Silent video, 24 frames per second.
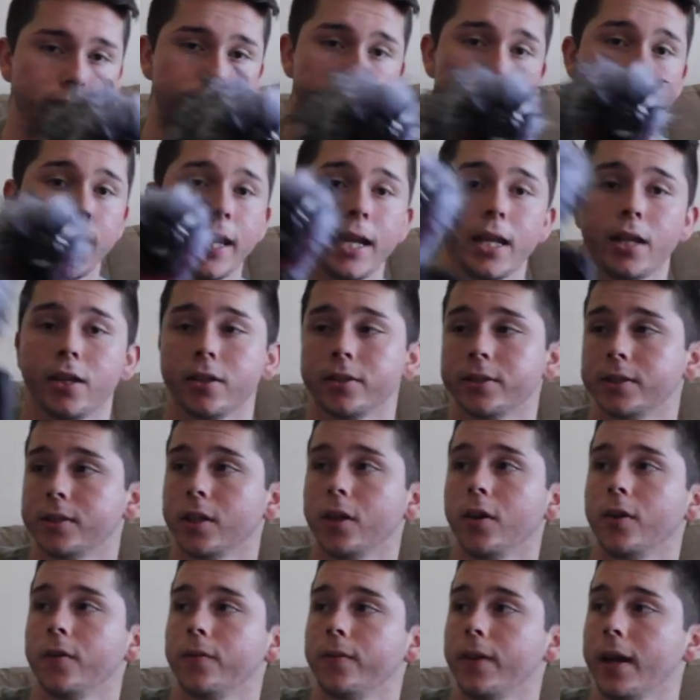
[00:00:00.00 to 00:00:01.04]
for getting
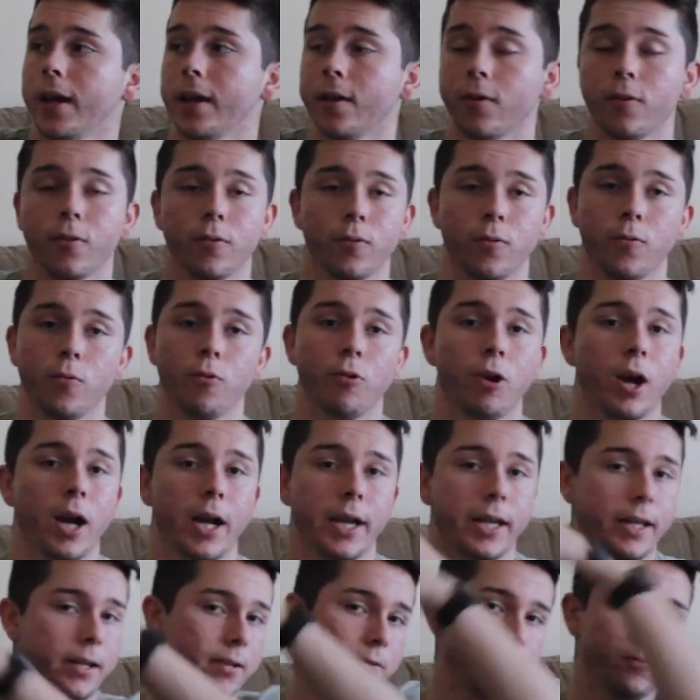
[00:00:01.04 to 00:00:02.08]
yourself like
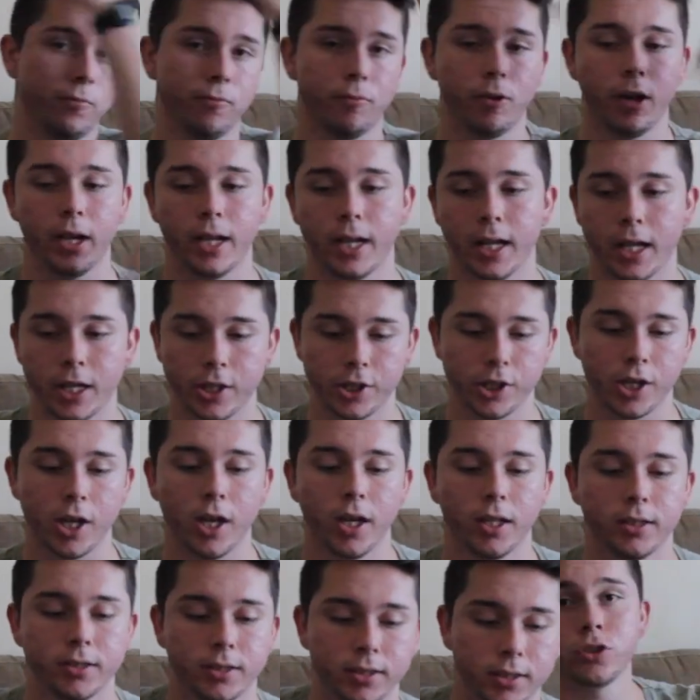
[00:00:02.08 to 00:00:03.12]
wide ass
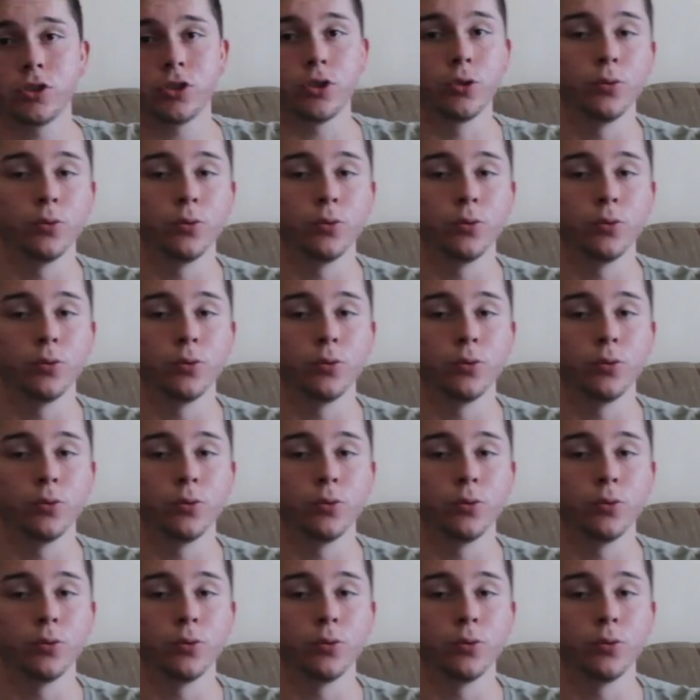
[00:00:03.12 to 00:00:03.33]
shots.